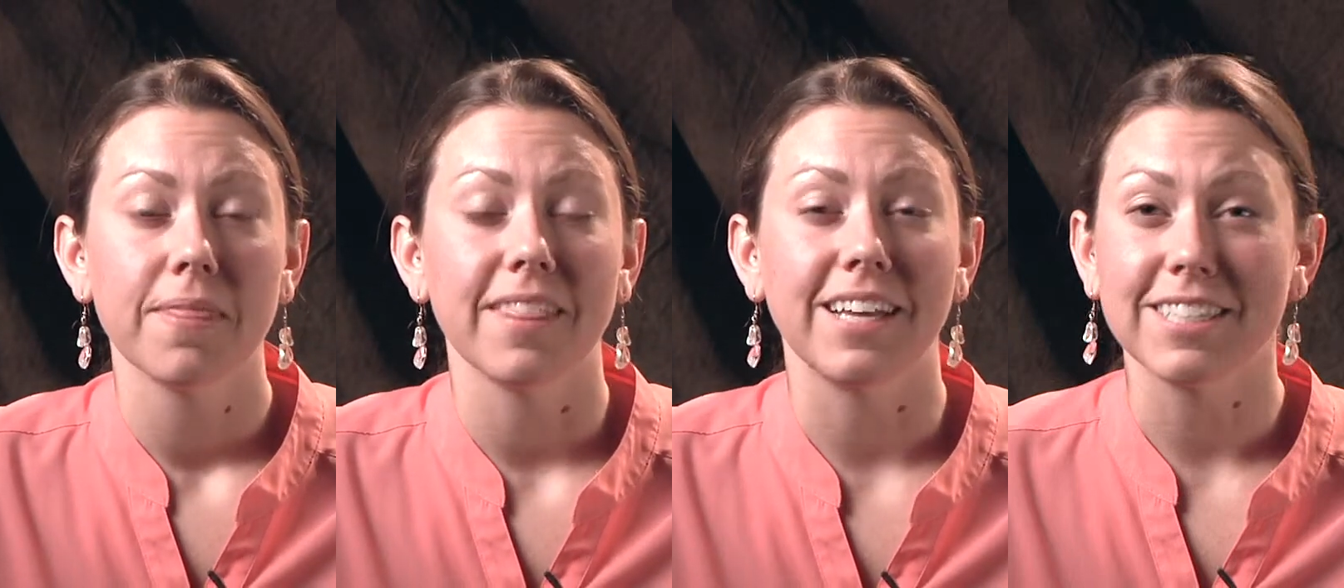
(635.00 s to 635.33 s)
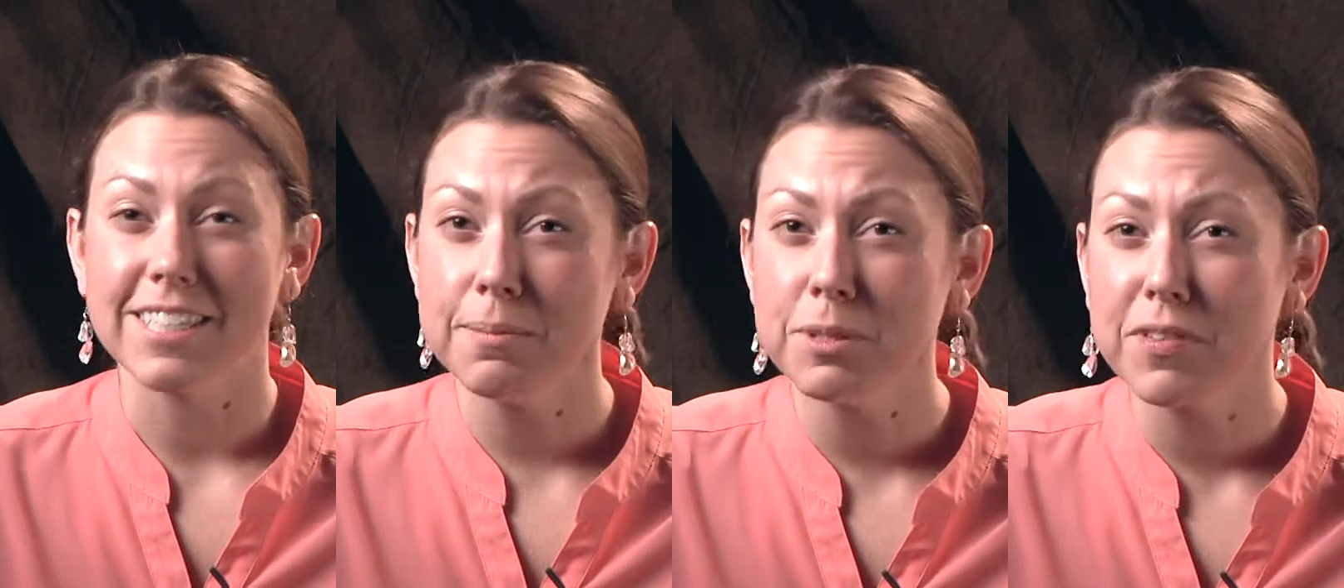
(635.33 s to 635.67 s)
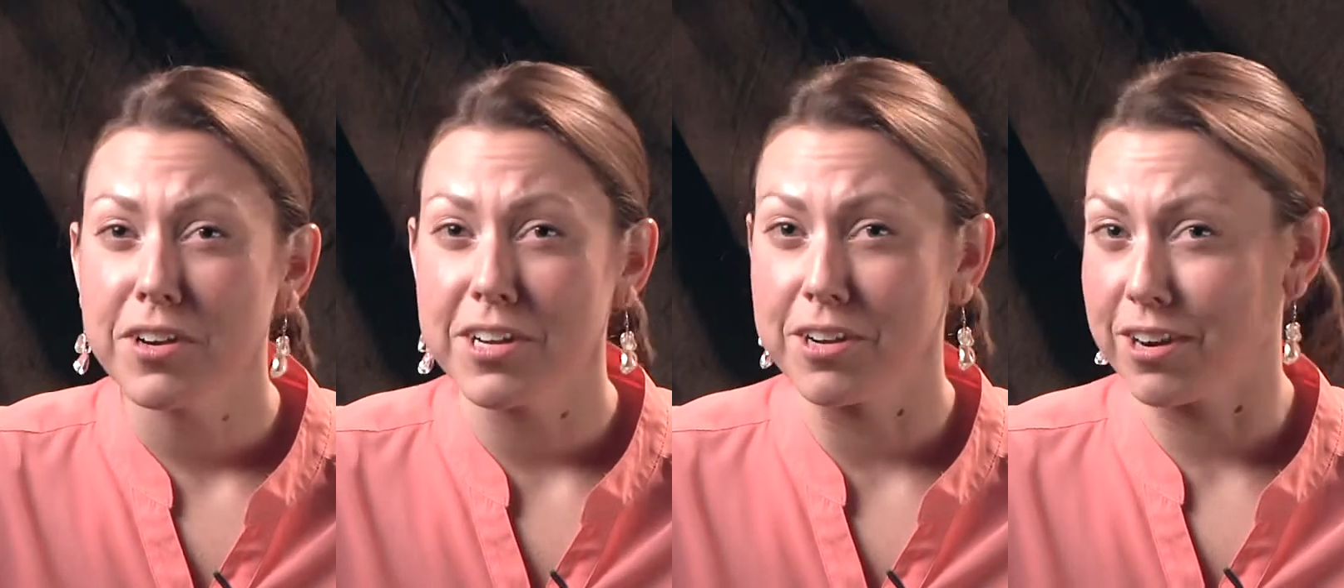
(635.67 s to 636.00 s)
That seems
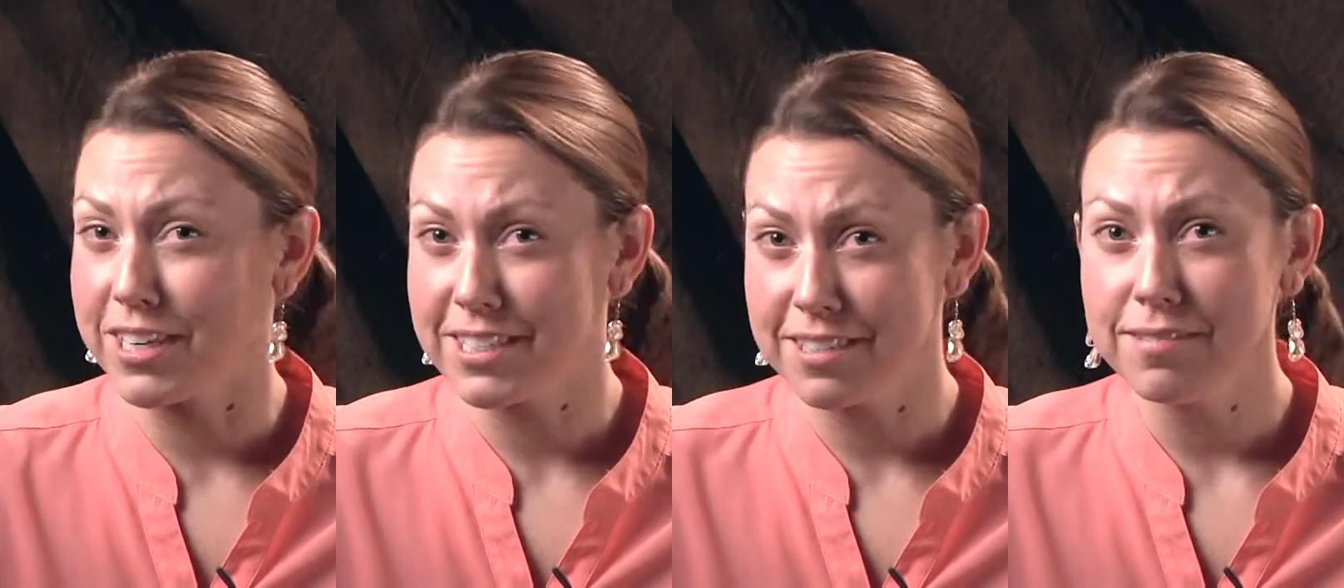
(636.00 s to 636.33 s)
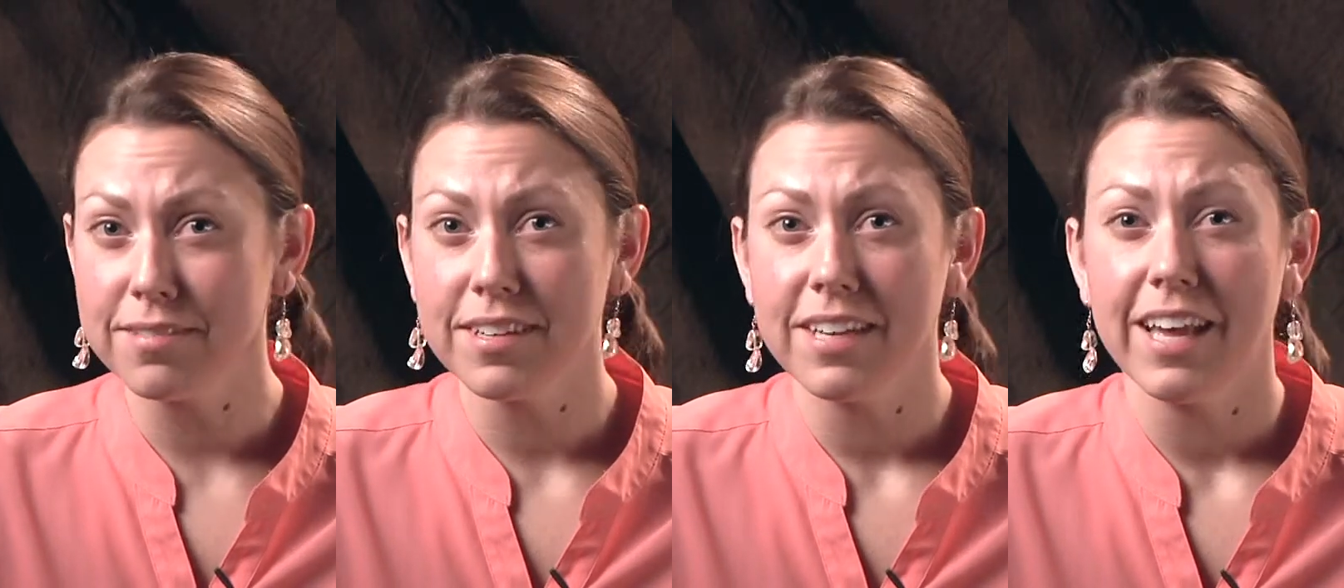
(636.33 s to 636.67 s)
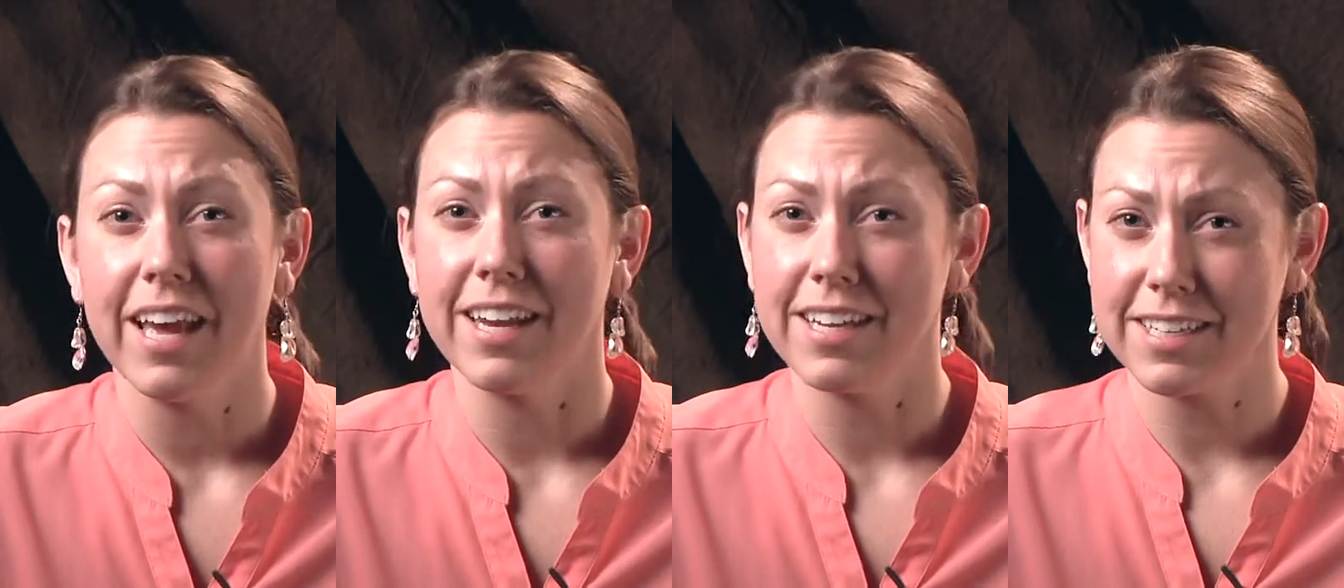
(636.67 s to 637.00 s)
very aggressive,
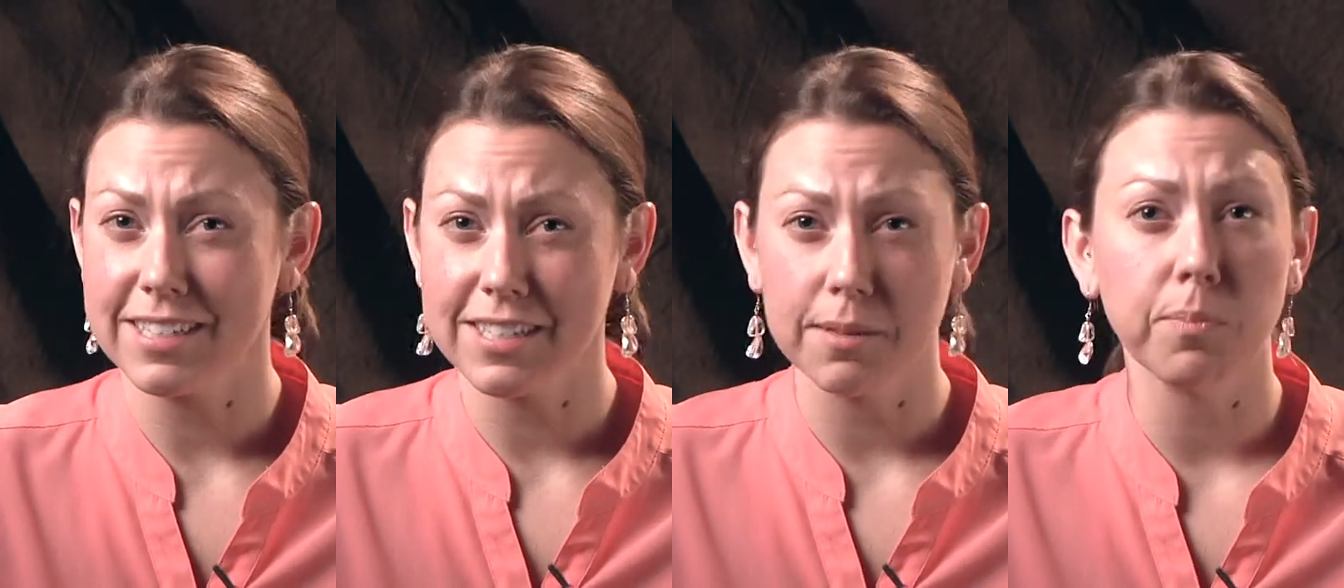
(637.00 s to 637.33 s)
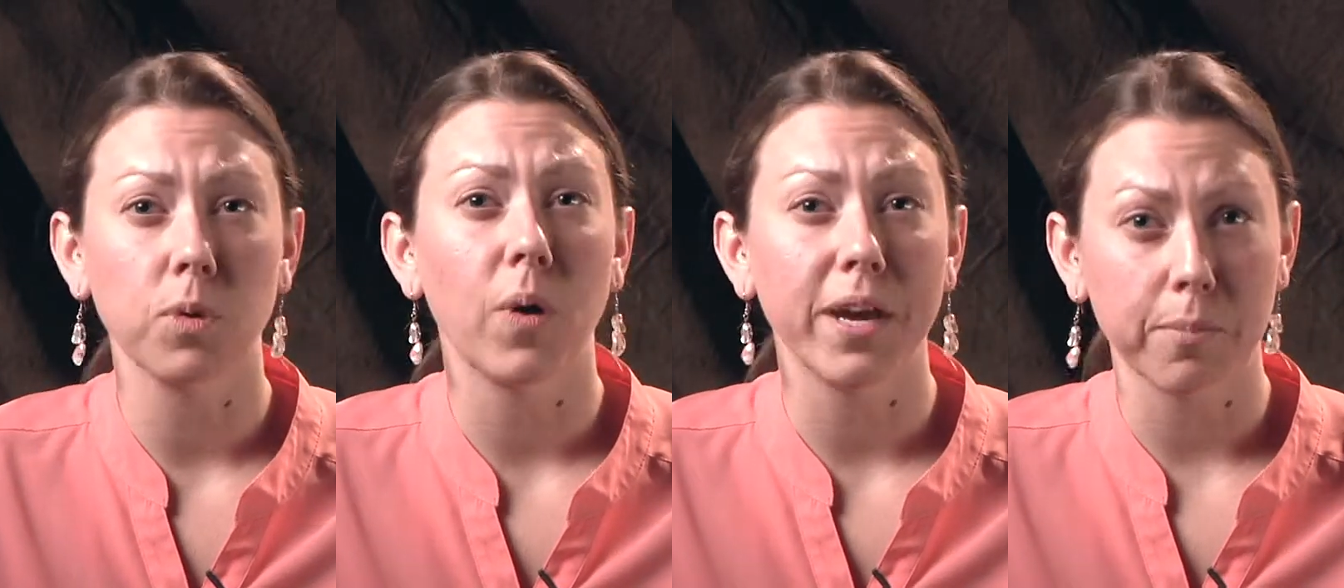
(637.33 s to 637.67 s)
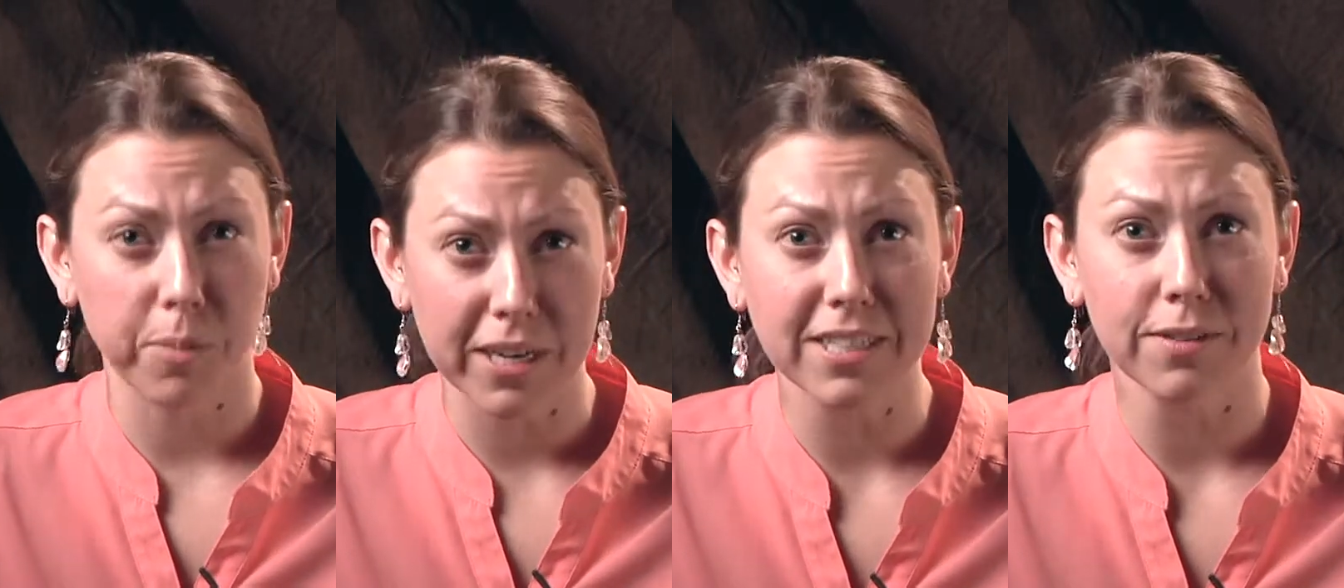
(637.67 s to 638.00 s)
and it can seem quite
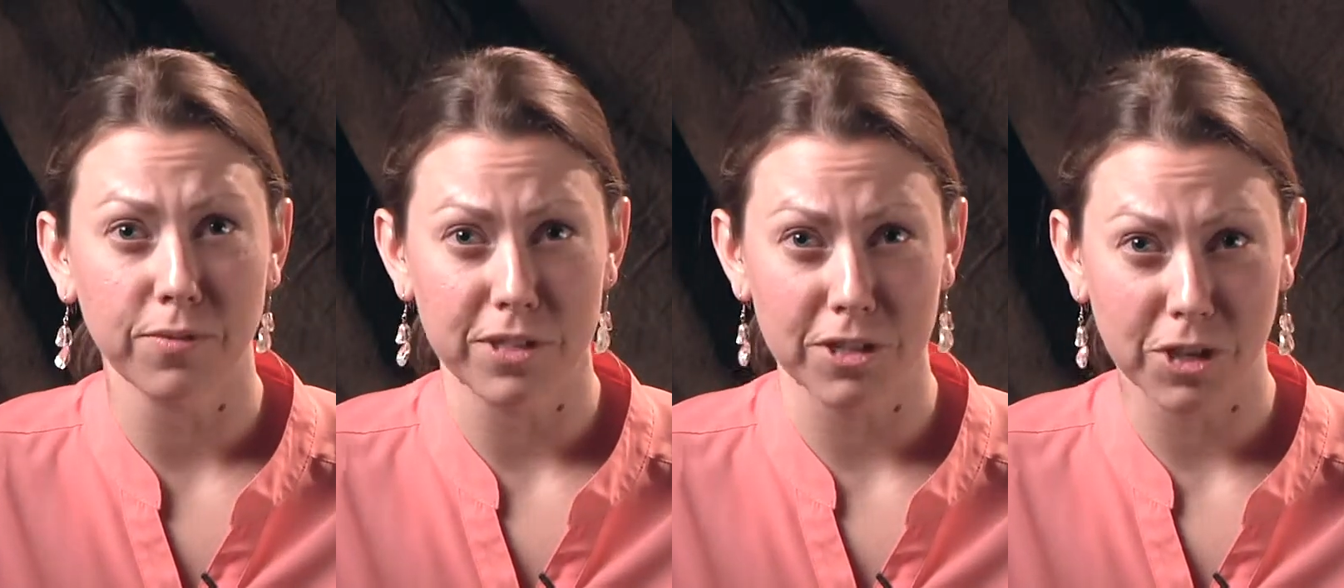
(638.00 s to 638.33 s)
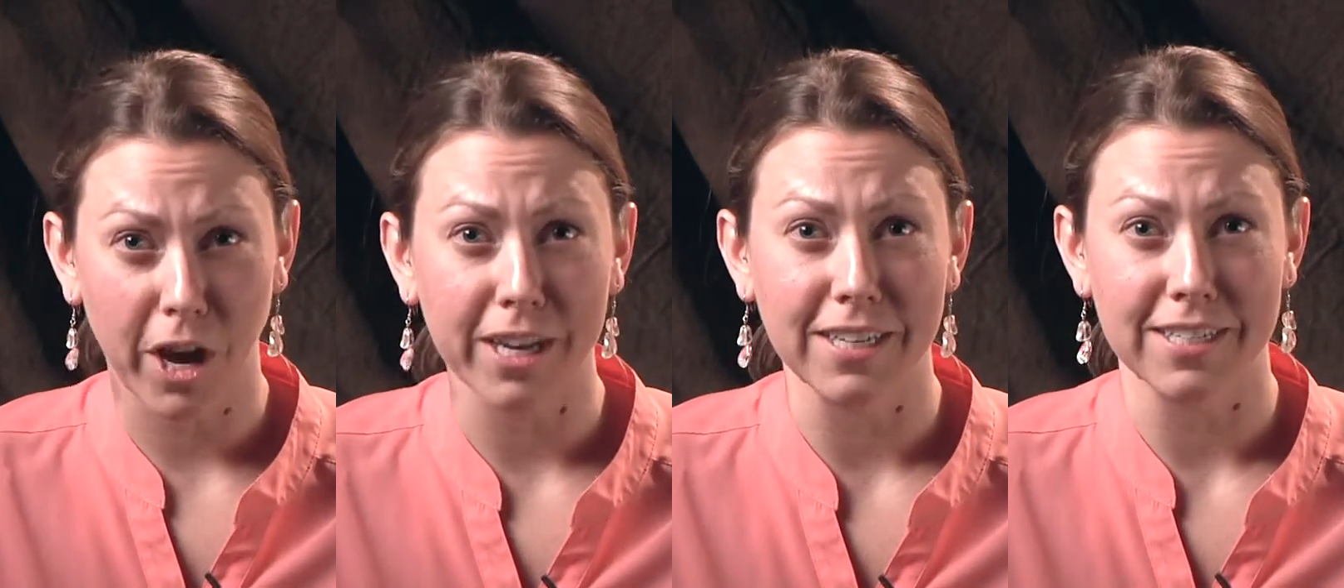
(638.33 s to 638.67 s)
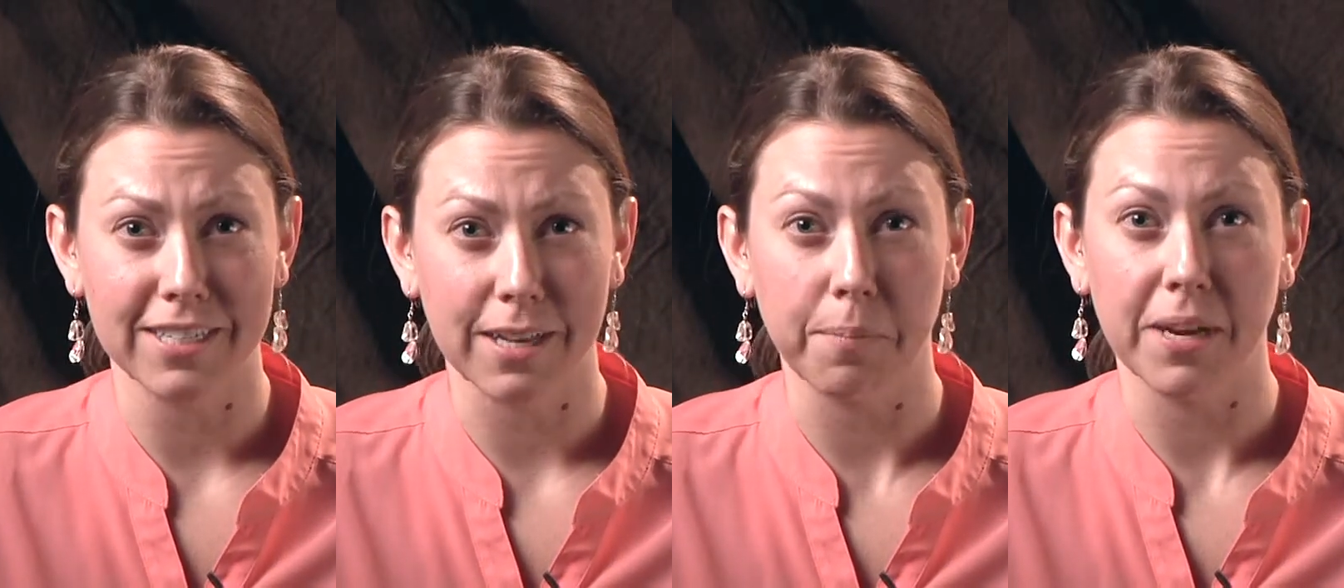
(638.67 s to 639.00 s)
abrasive when you're talking to
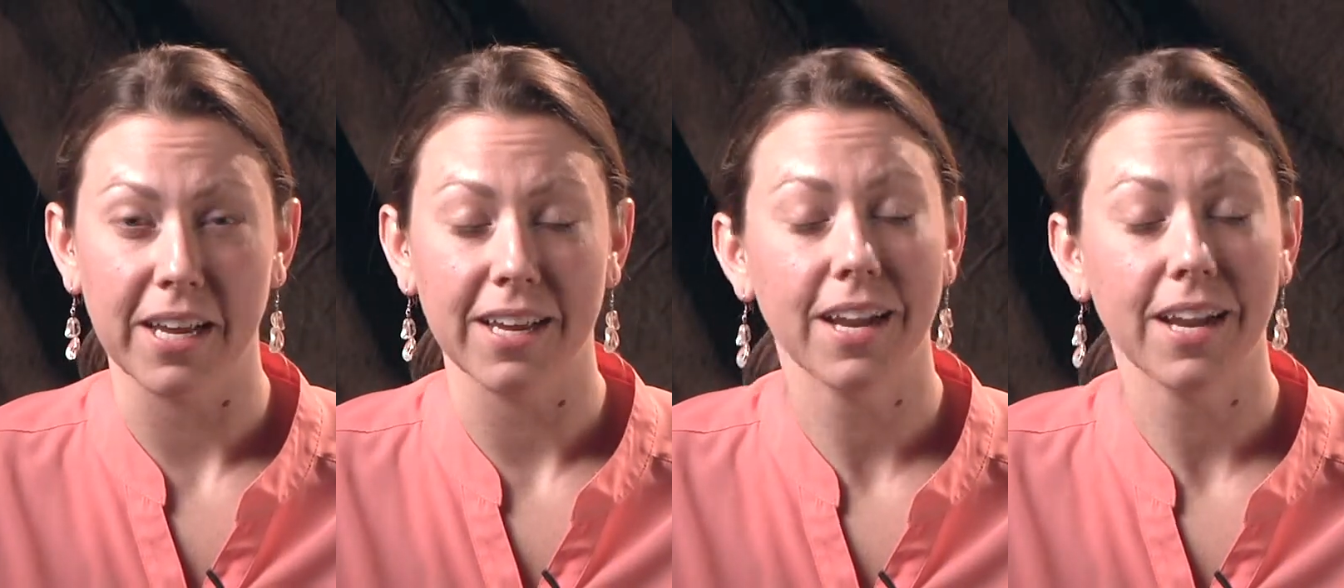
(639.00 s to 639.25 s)
somebody.